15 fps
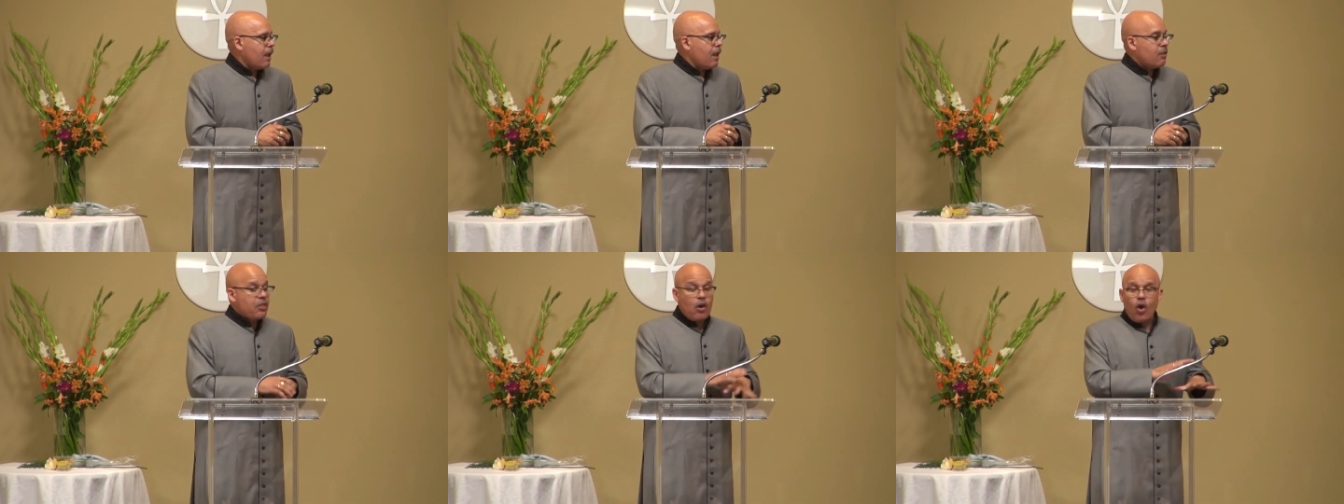
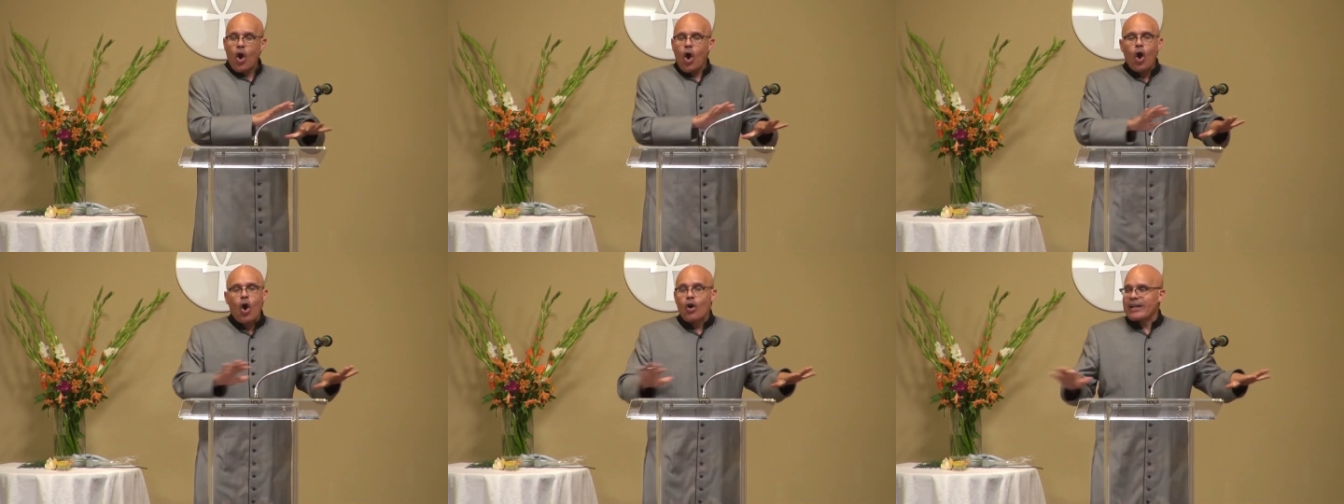There are
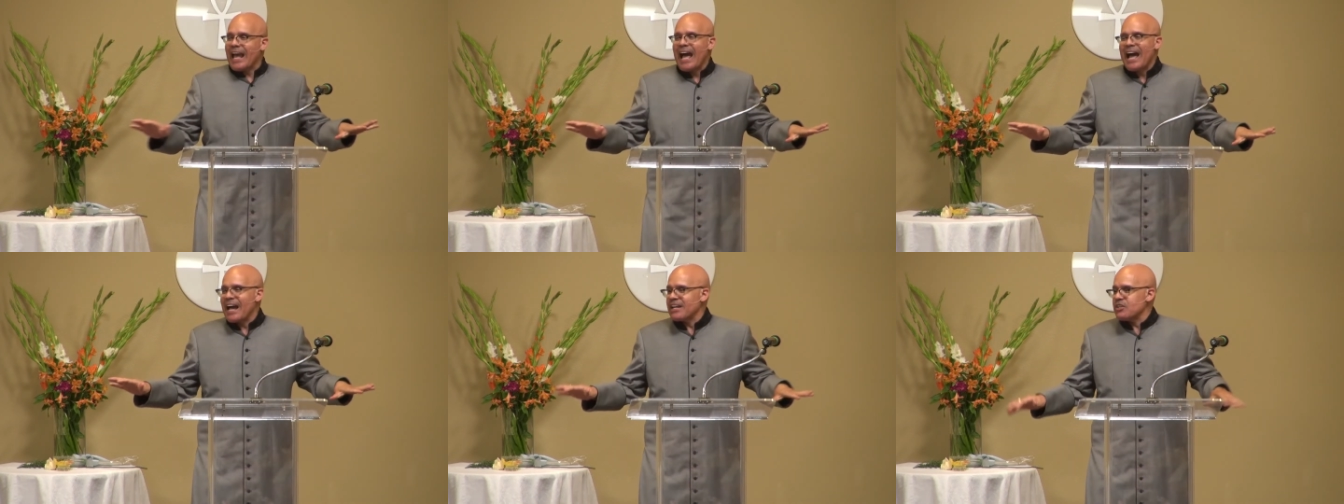all
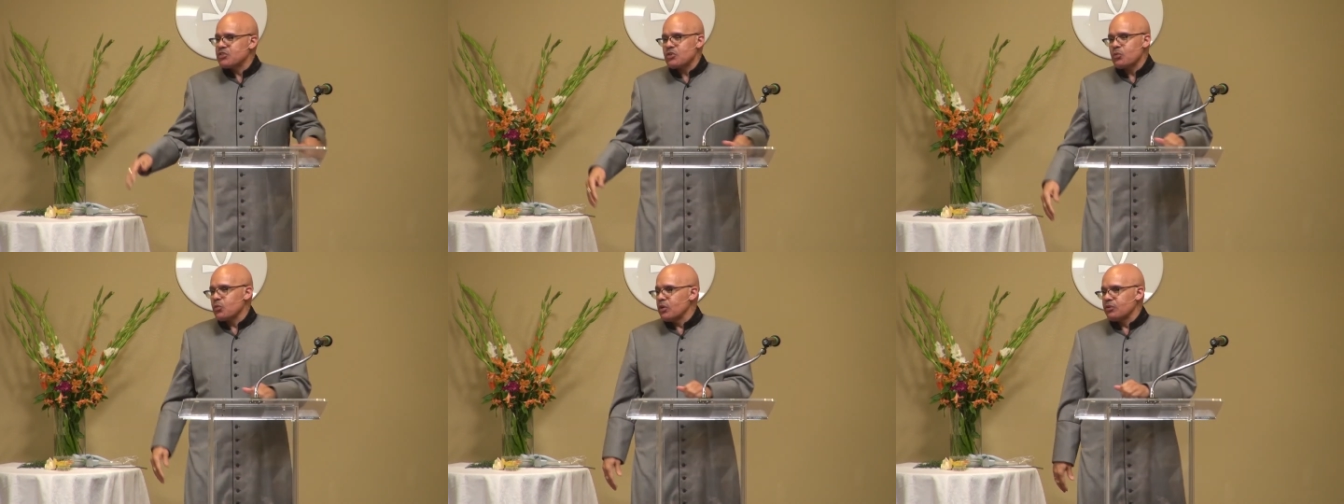kinds
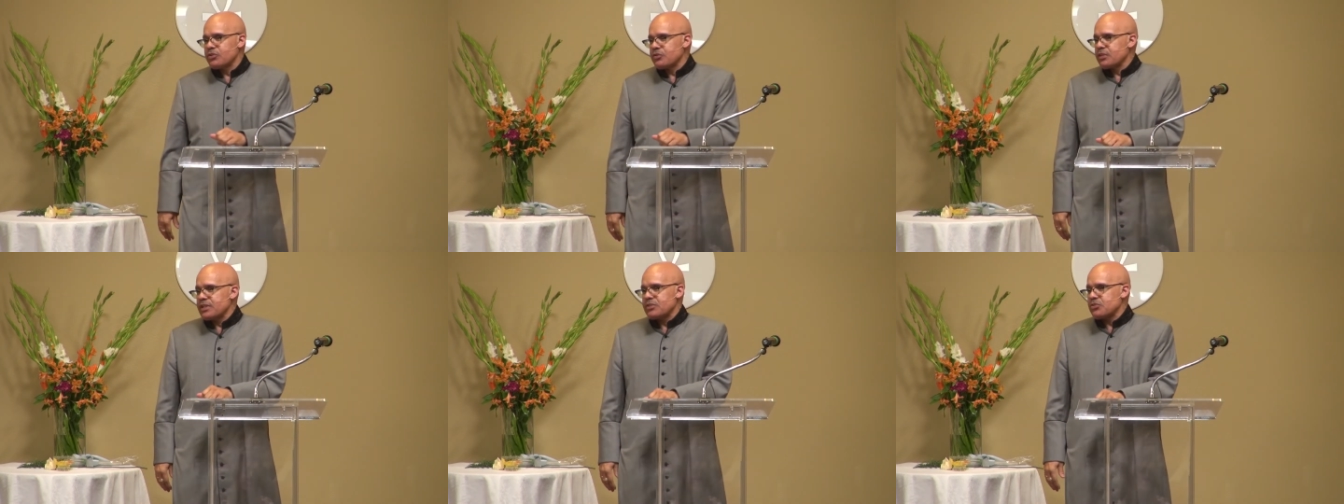of
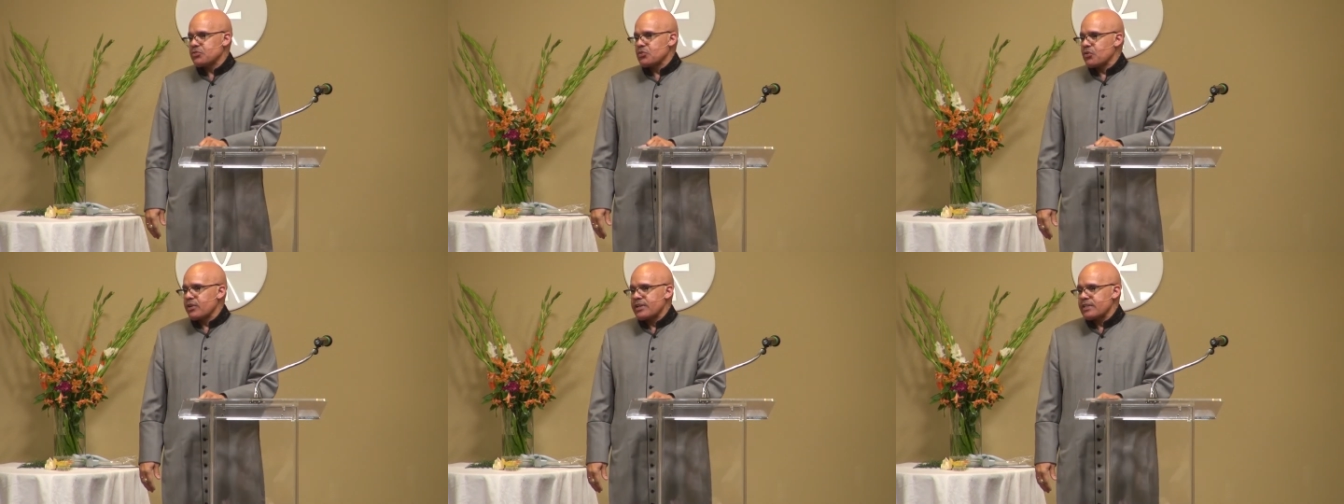wilderness
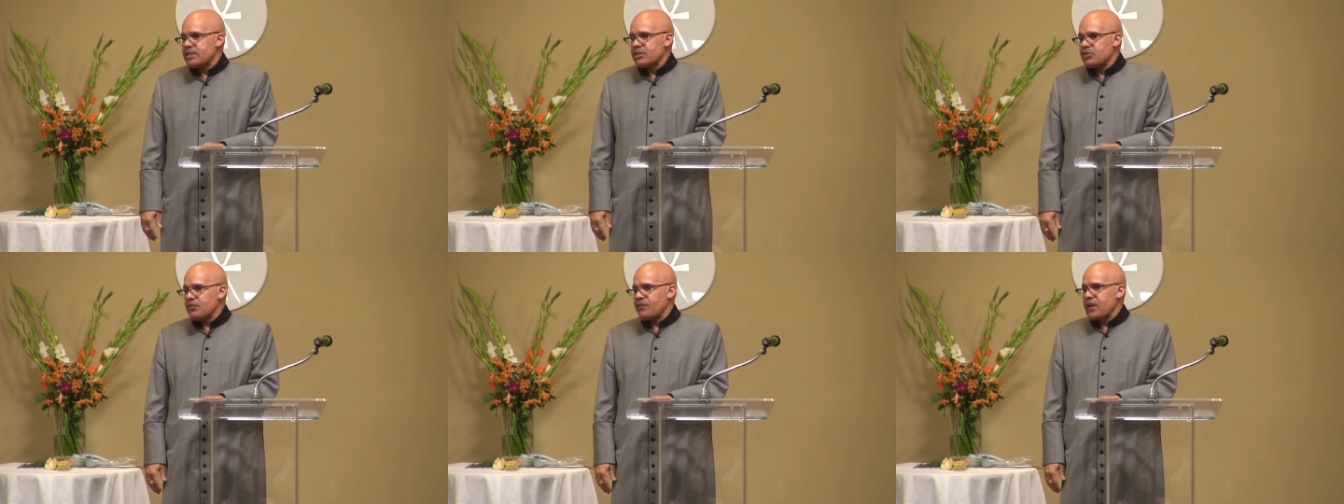stories
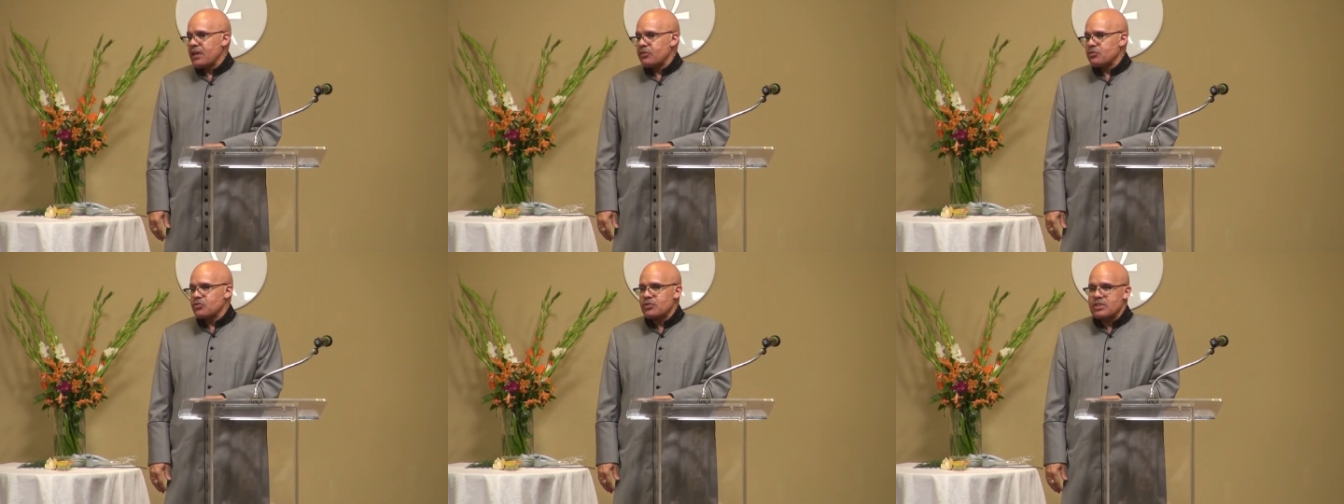in the
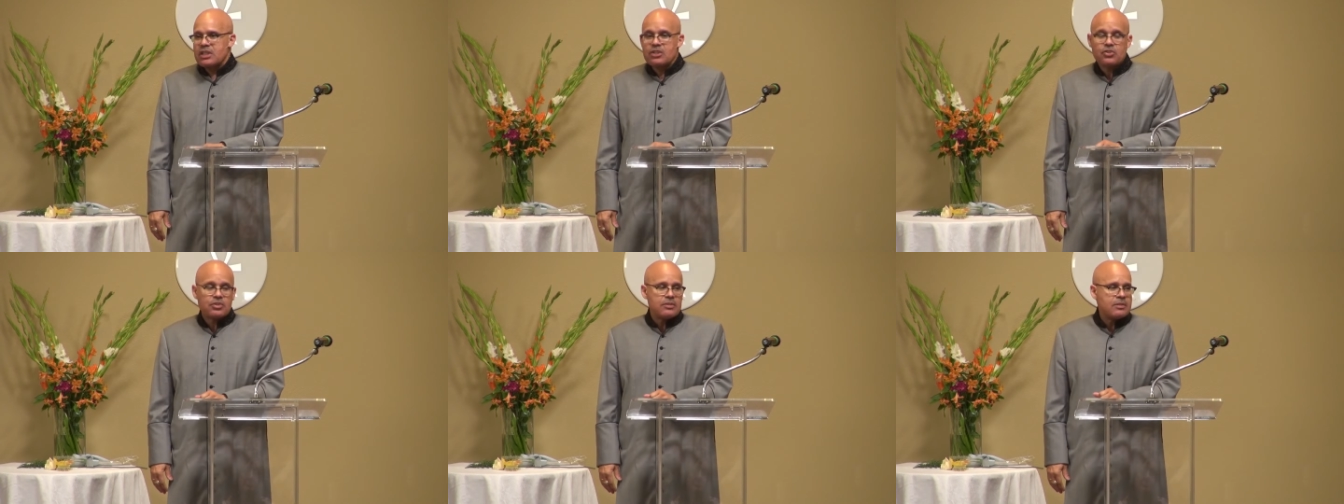faith
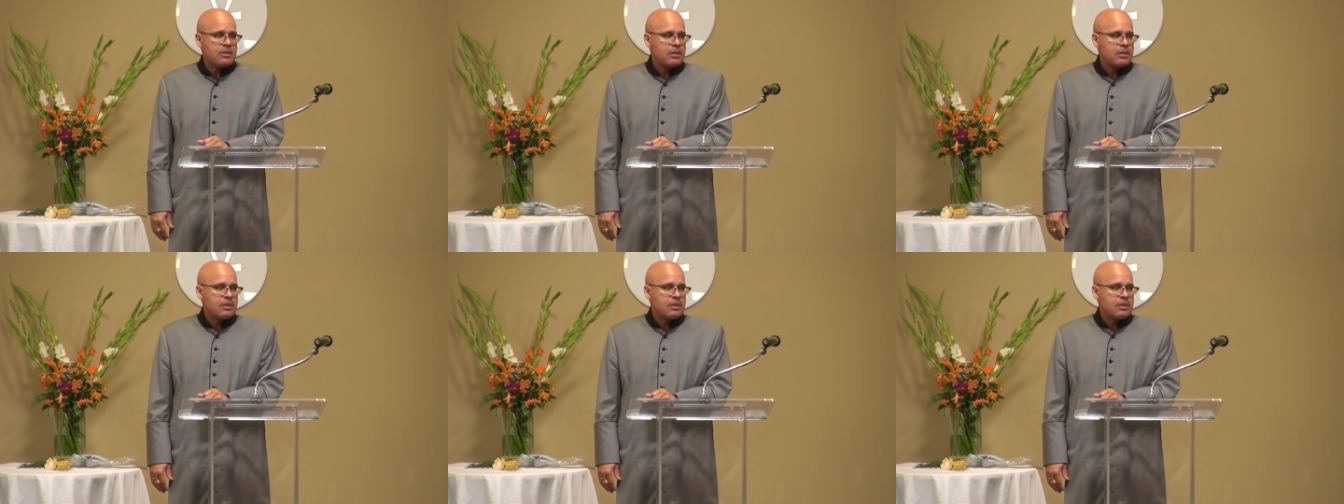traditions.